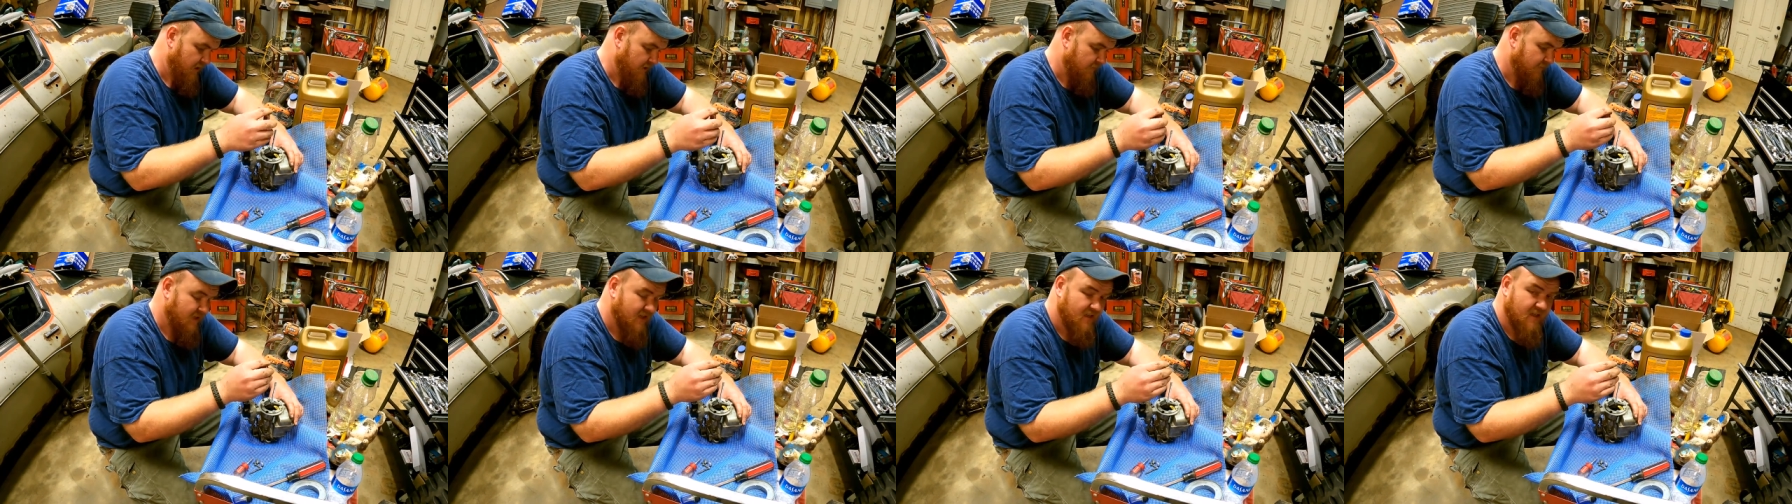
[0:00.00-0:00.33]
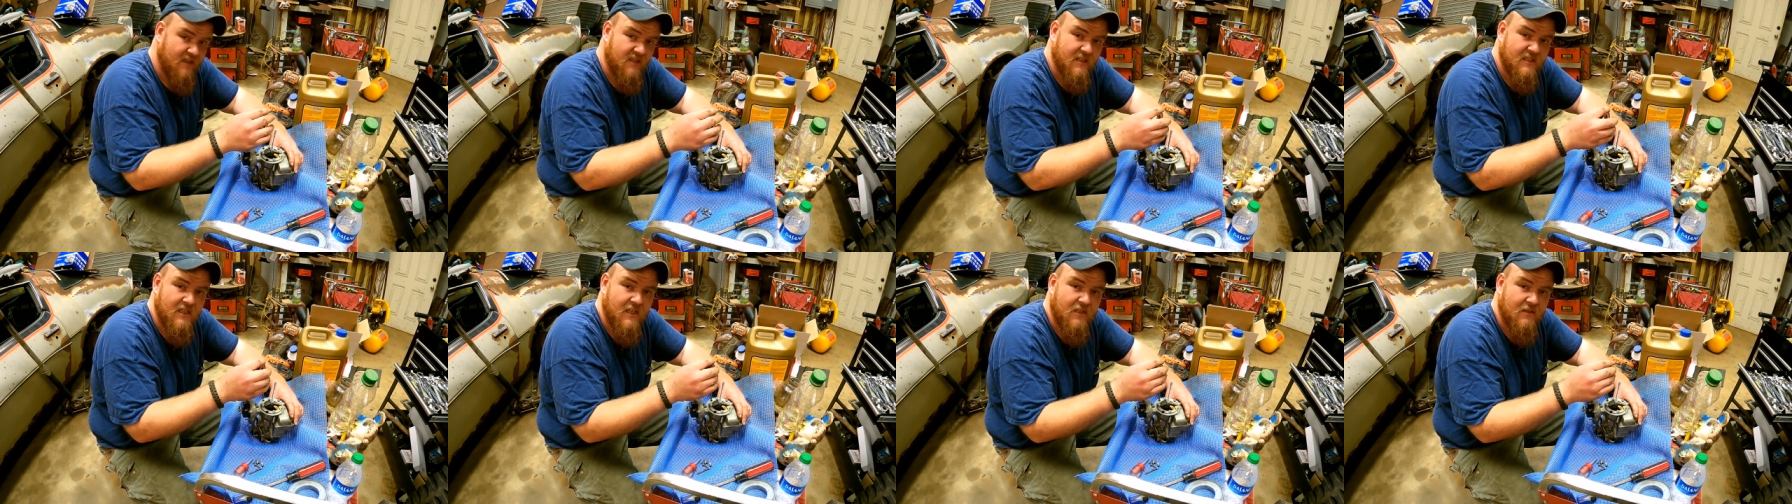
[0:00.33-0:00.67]
And if it
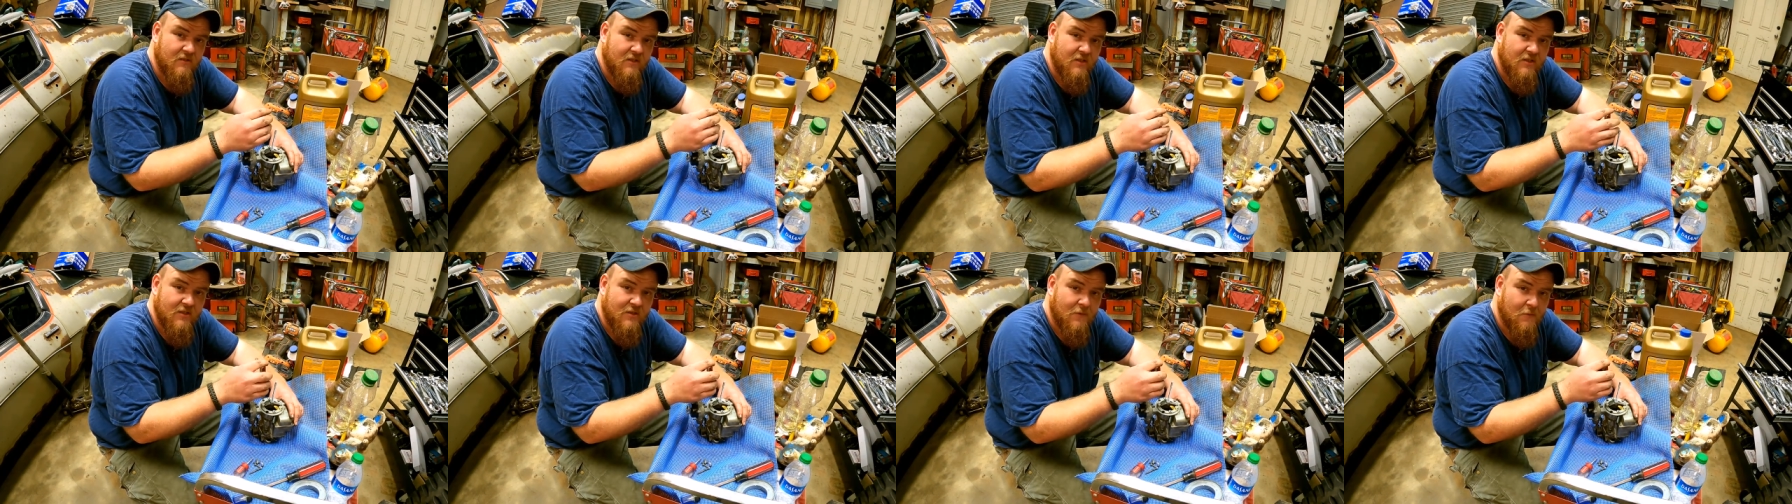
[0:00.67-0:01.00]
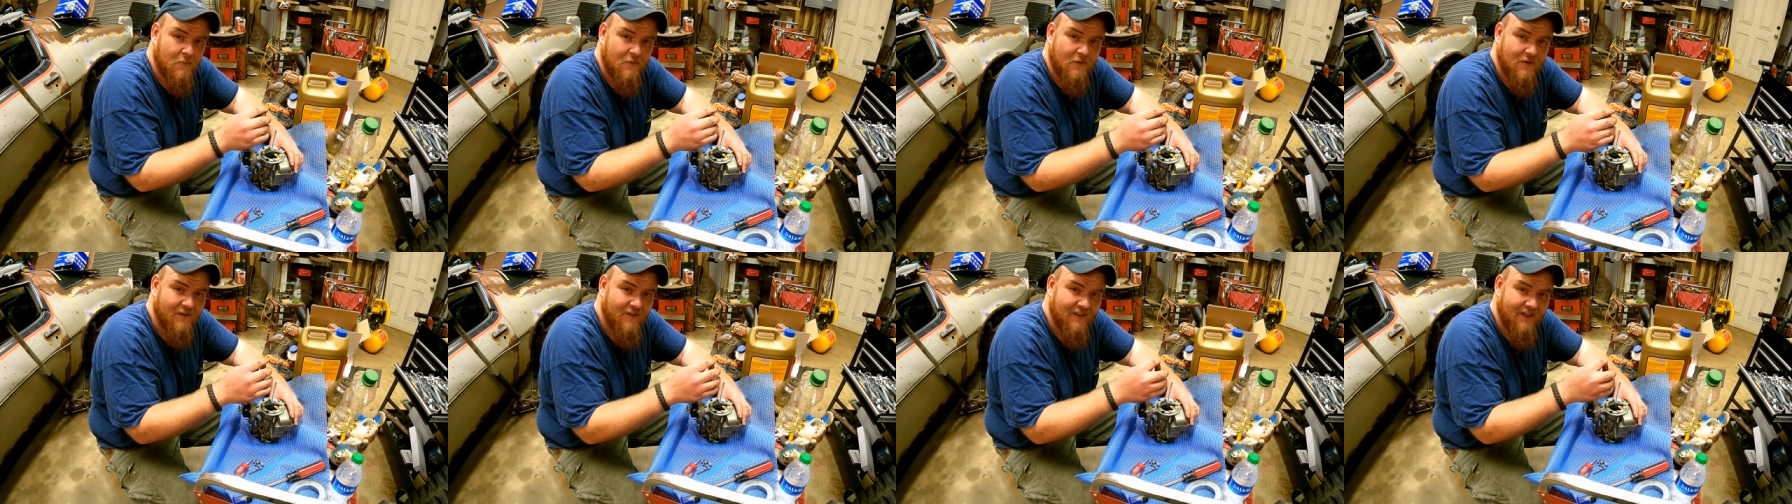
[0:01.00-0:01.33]
does, I'll just
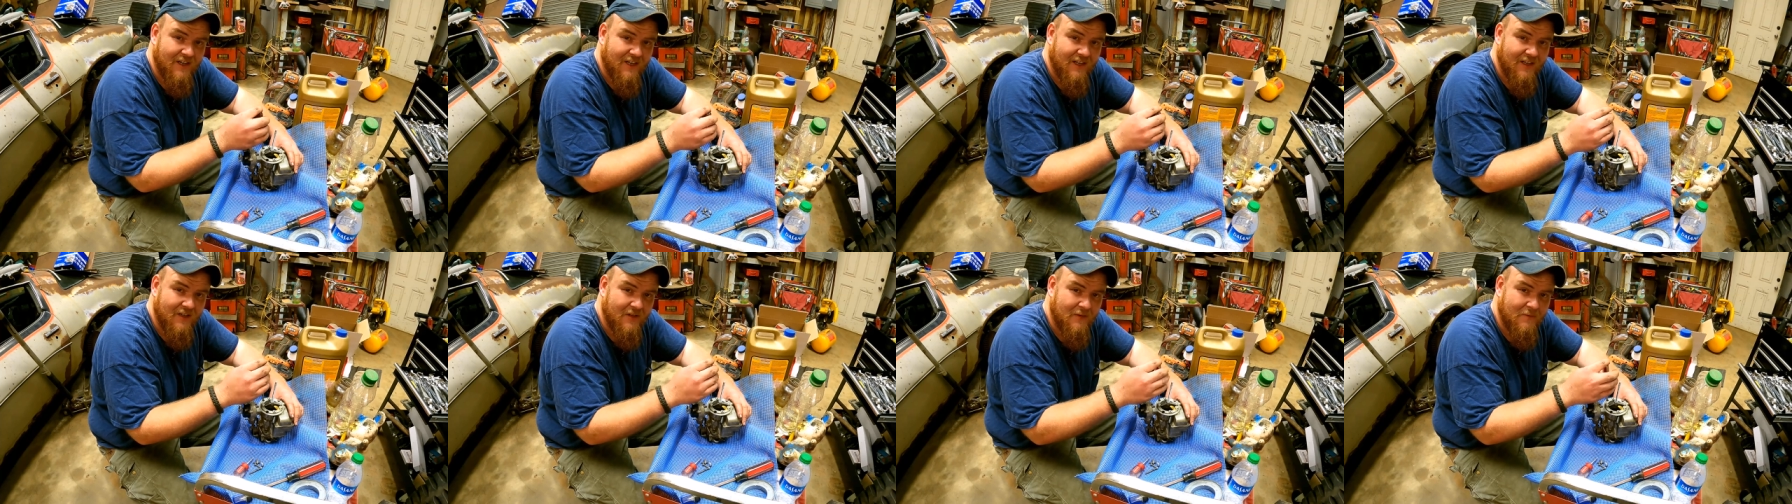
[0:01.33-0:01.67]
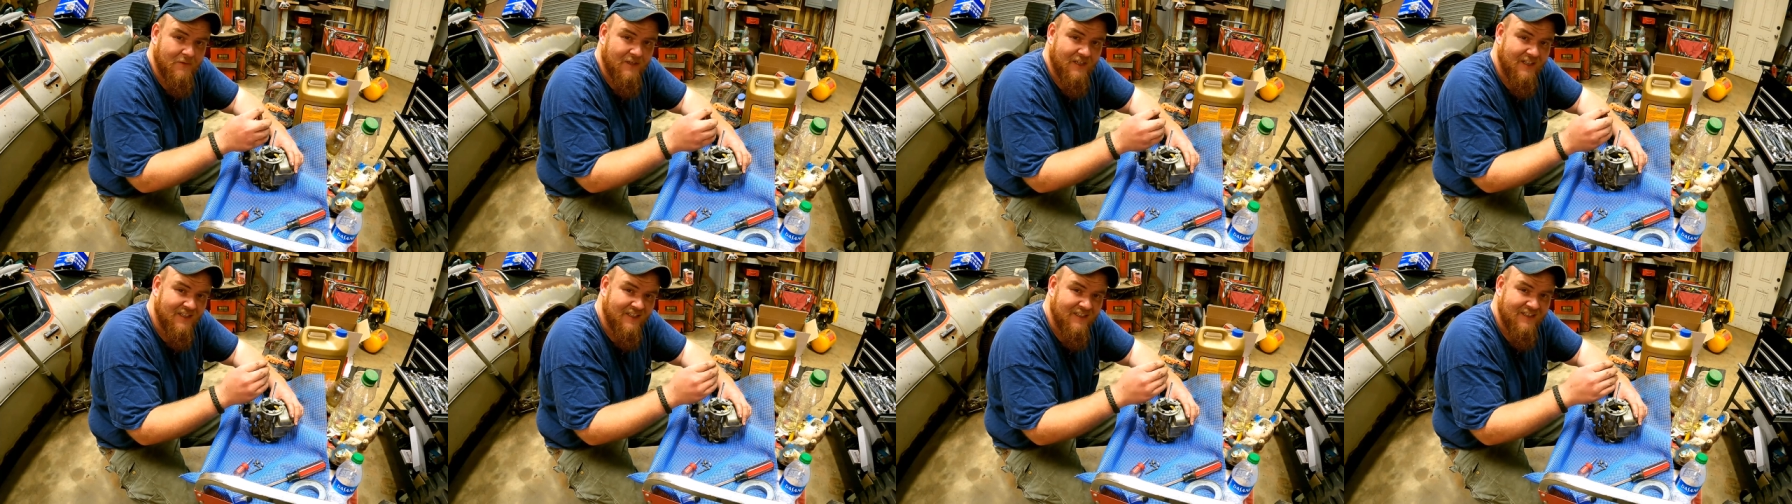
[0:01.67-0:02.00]
order another
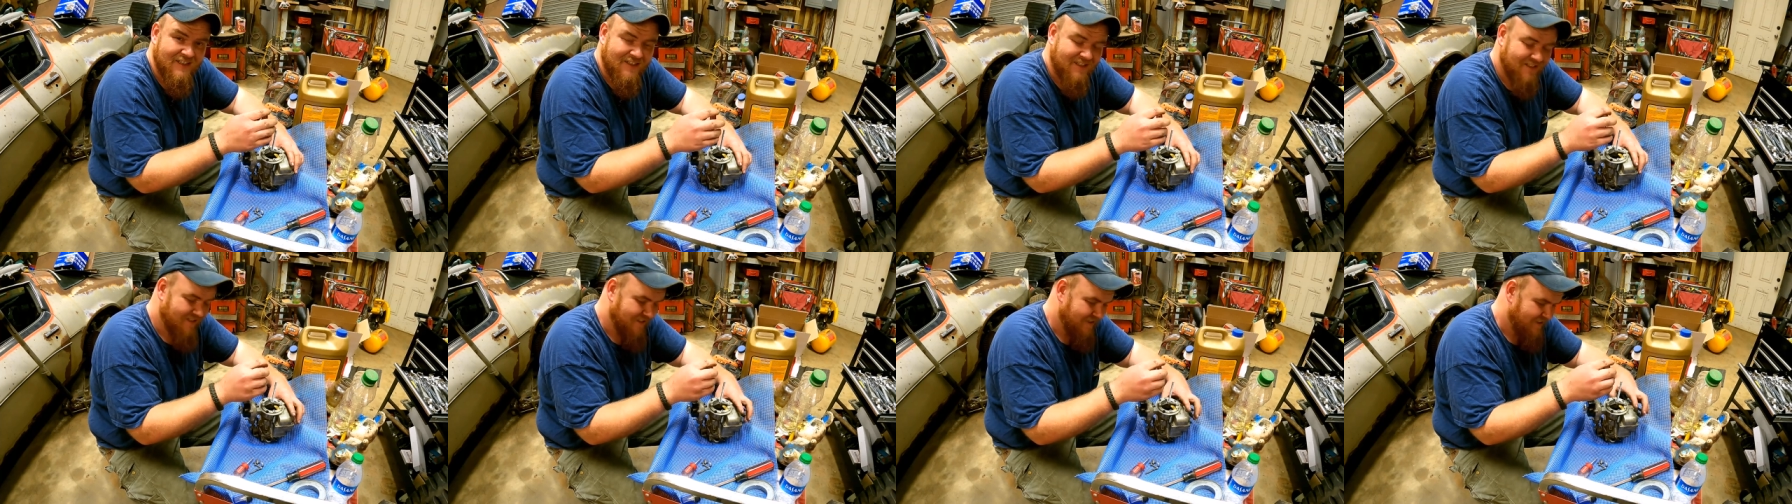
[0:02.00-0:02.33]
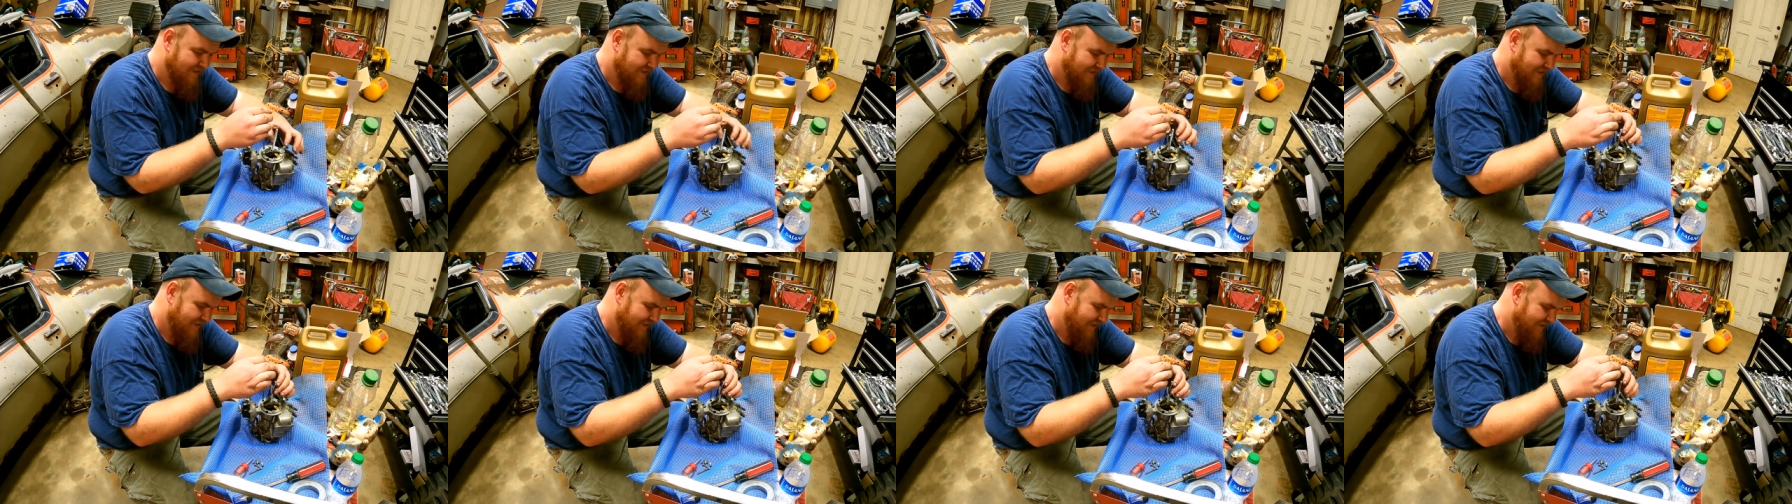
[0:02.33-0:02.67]
one,
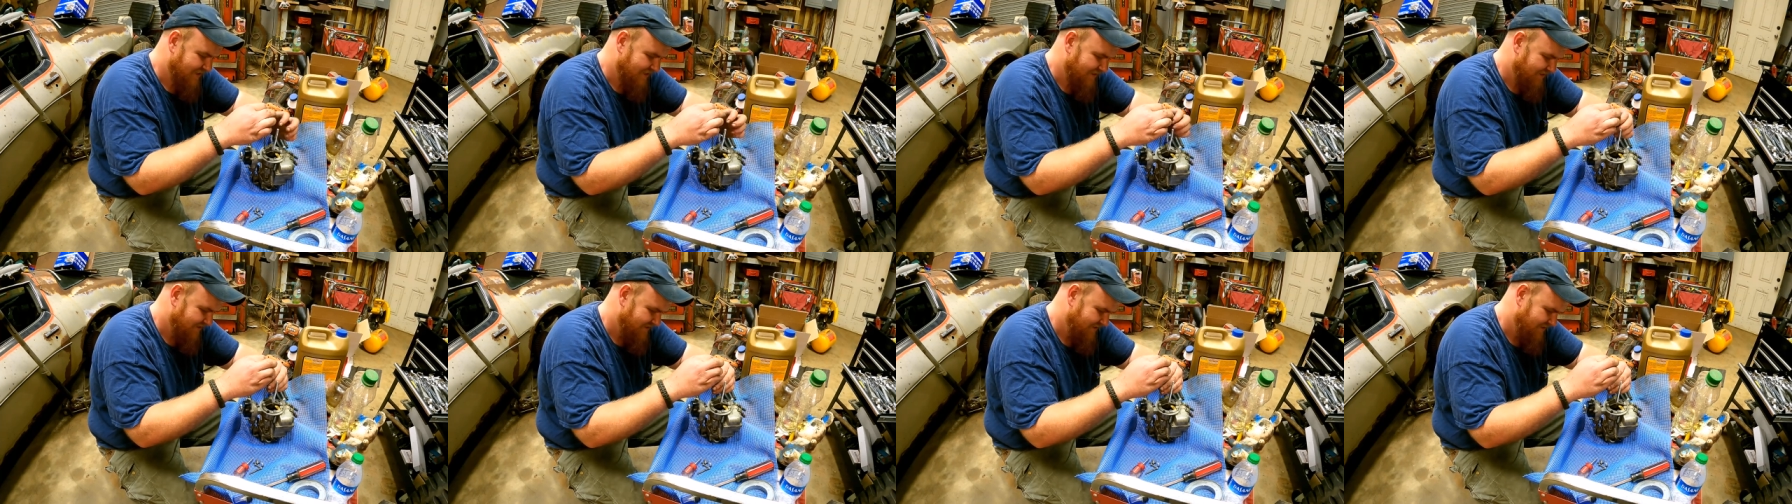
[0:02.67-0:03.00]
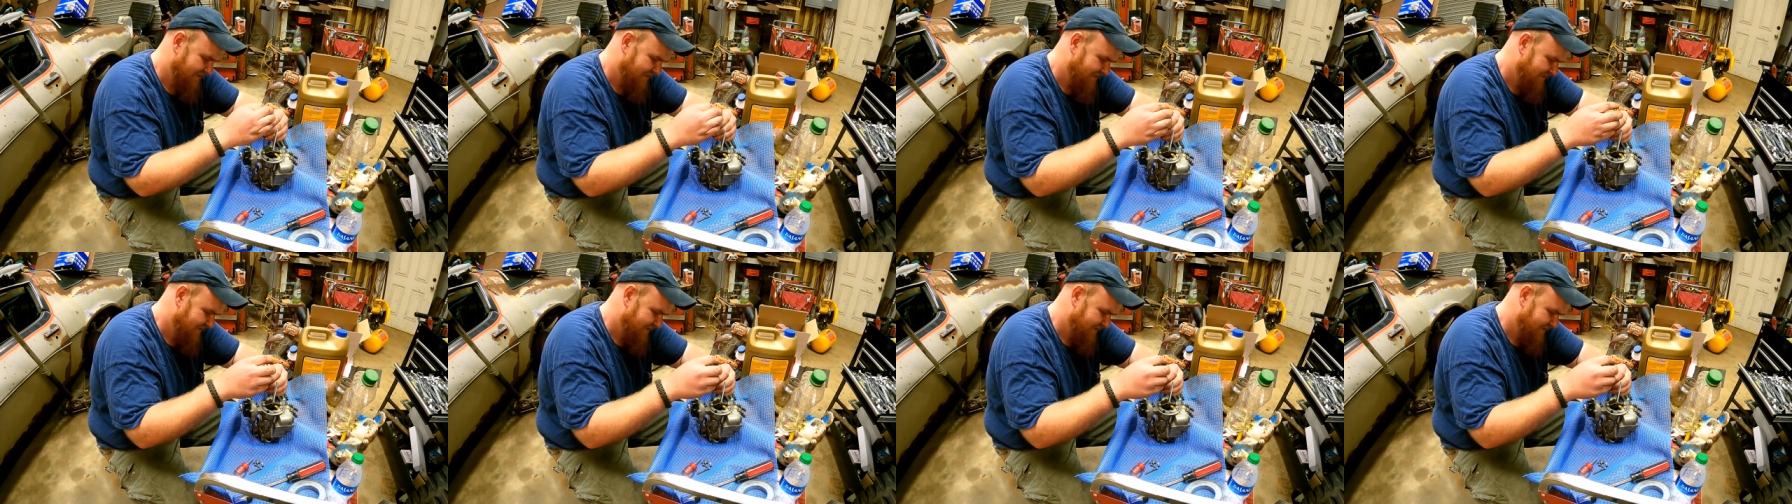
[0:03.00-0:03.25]
you know?